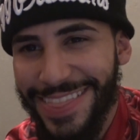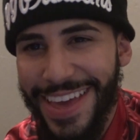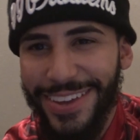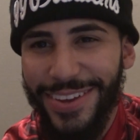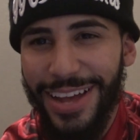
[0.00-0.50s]

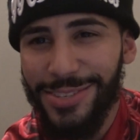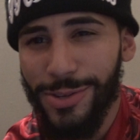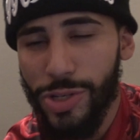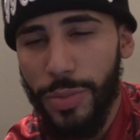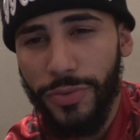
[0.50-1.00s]
Thank you guys
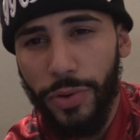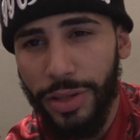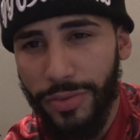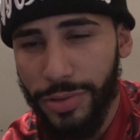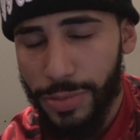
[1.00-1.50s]
so so much for all
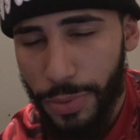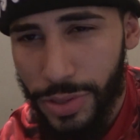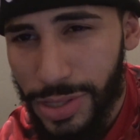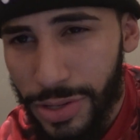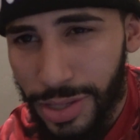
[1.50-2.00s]
your love and
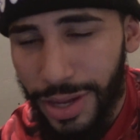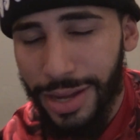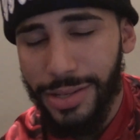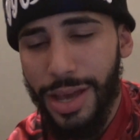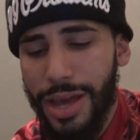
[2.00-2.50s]
support. Seriously, you
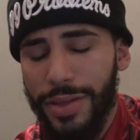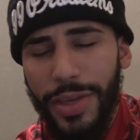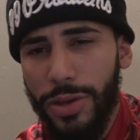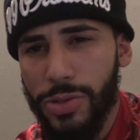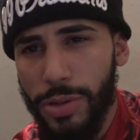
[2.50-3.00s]
guys,
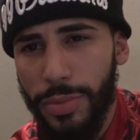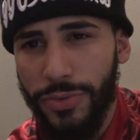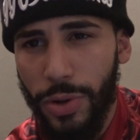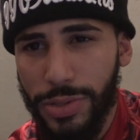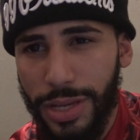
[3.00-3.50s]
thank you so much
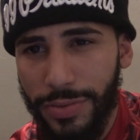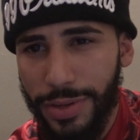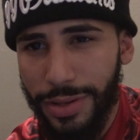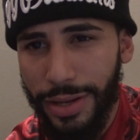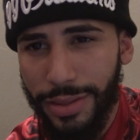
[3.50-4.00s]
for always
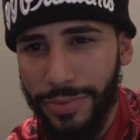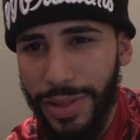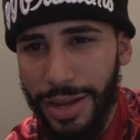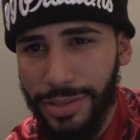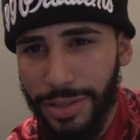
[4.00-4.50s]
giving like the
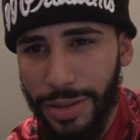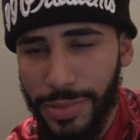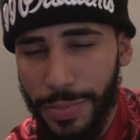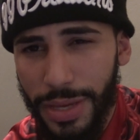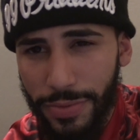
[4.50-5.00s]
vlogs a
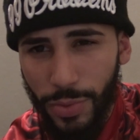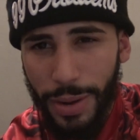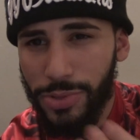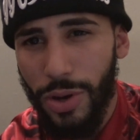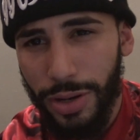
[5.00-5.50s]
thumbs up. Even when
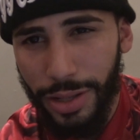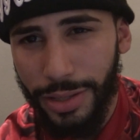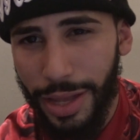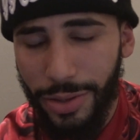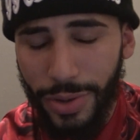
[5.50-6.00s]
I'm talking
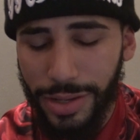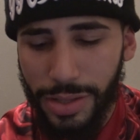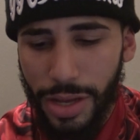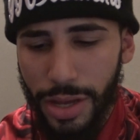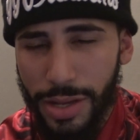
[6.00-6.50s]
like that, you
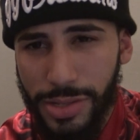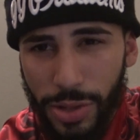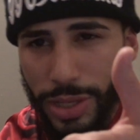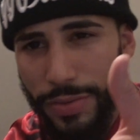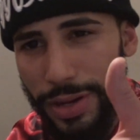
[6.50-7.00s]
guys
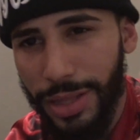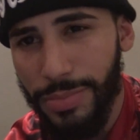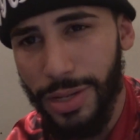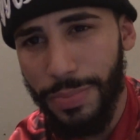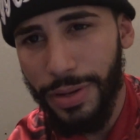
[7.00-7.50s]
still give it a
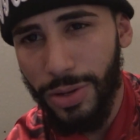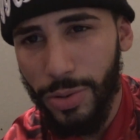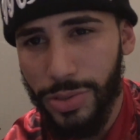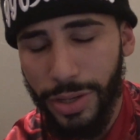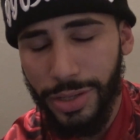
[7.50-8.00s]
thumbs up and
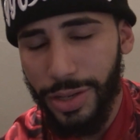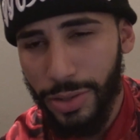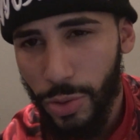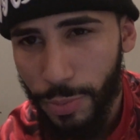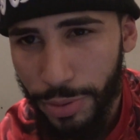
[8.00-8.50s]
go turkeys. I
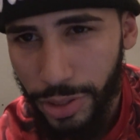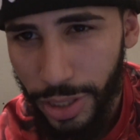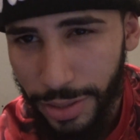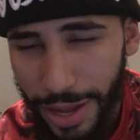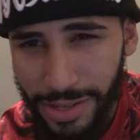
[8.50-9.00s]
do
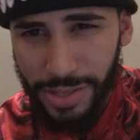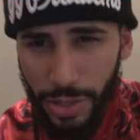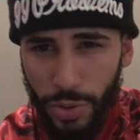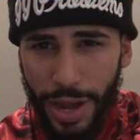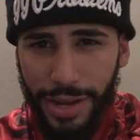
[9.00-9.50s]
appreciate that. And
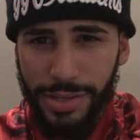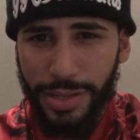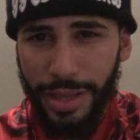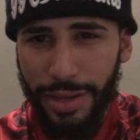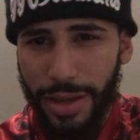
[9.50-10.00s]
seeing you guys
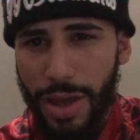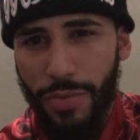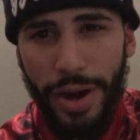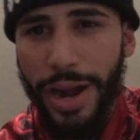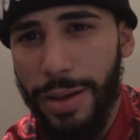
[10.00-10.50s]
like
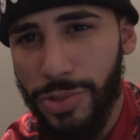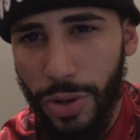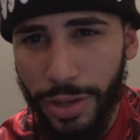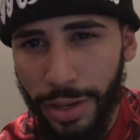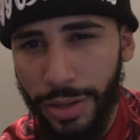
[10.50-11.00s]
right now, I'm
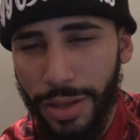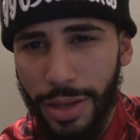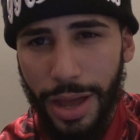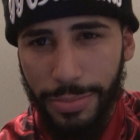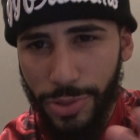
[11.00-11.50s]
talking,
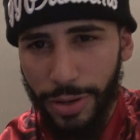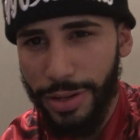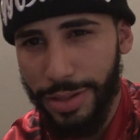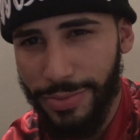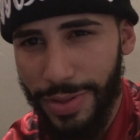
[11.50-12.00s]
I'm
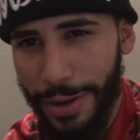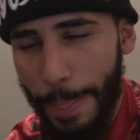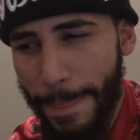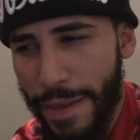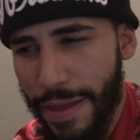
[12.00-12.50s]
talking in this
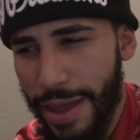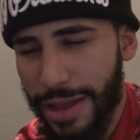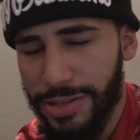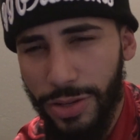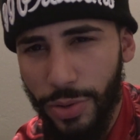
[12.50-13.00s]
vlog,
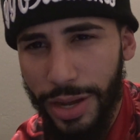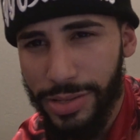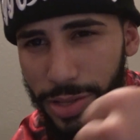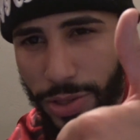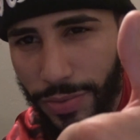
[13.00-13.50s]
and seeing you
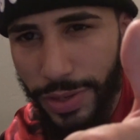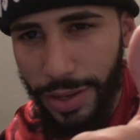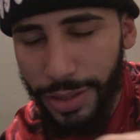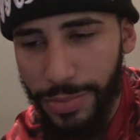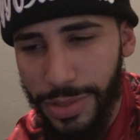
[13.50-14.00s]
guys still giving it
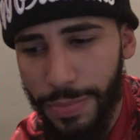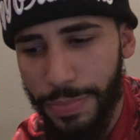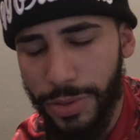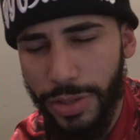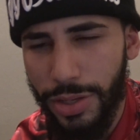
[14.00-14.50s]
a thumbs up,
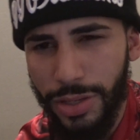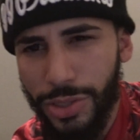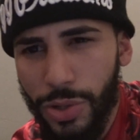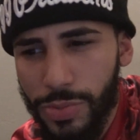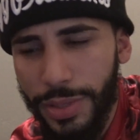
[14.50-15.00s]
it
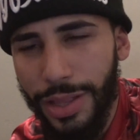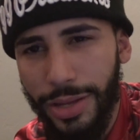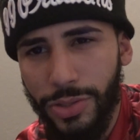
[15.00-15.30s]
shows me a lot.